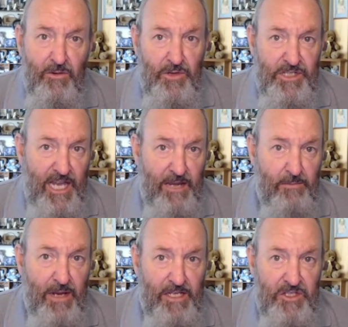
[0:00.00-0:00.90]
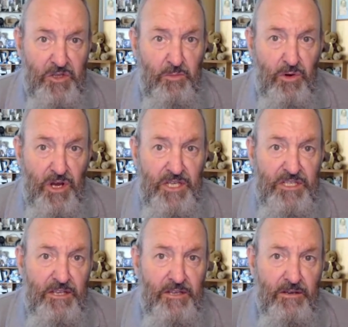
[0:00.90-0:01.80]
which can make us
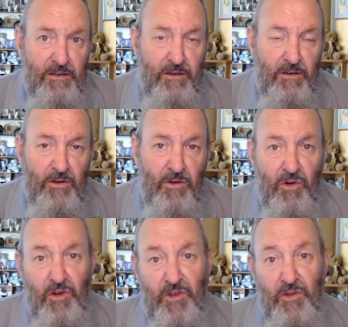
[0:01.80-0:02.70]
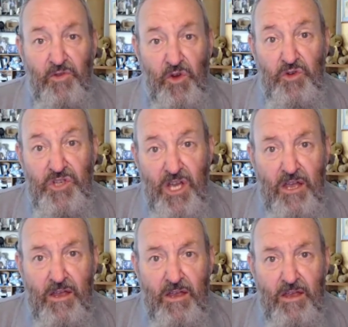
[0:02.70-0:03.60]
depressed, or in the future,
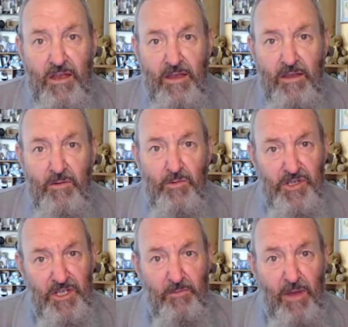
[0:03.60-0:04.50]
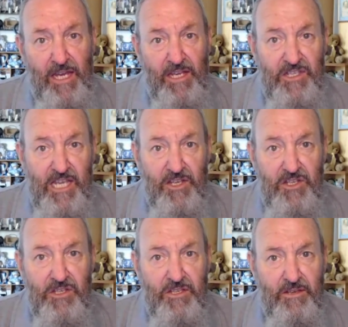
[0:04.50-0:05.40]
which can make us
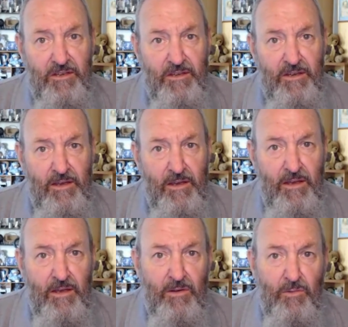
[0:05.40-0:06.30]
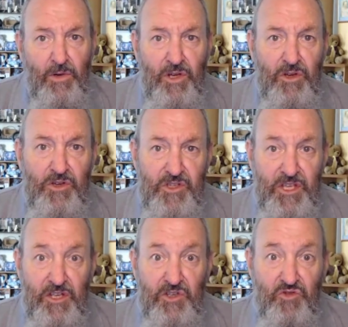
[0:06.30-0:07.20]
anxious, we use
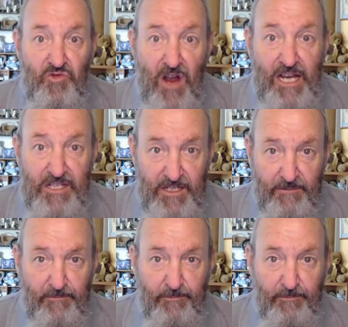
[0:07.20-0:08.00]
the instruction